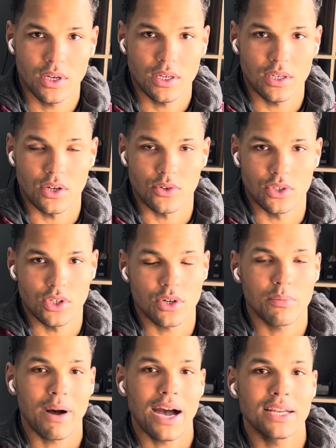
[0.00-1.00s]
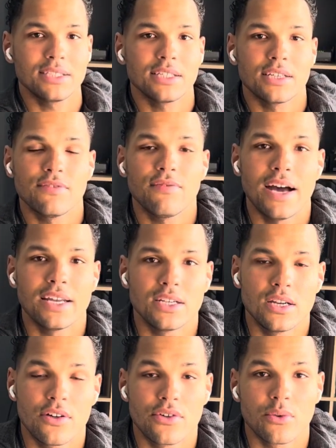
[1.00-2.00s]
Your body's gonna find
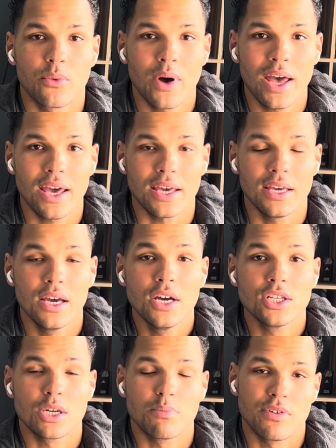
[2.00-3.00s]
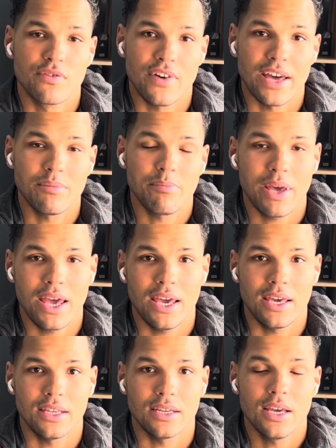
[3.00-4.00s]
another way to prevent
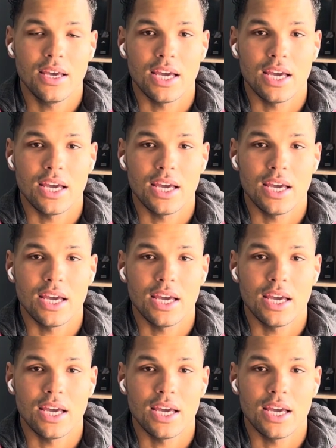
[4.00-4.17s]
pain.